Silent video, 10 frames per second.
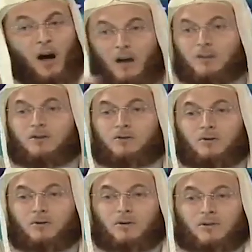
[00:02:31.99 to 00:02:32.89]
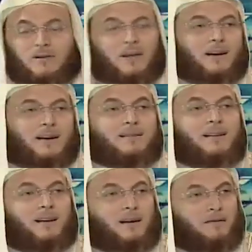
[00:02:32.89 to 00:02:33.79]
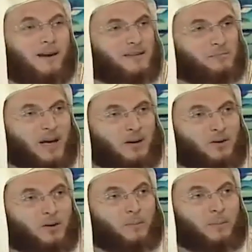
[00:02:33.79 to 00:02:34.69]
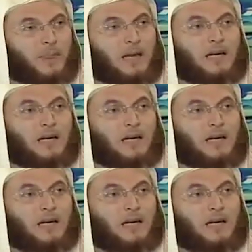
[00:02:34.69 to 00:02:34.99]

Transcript: also to slaughter a sacrifice back home?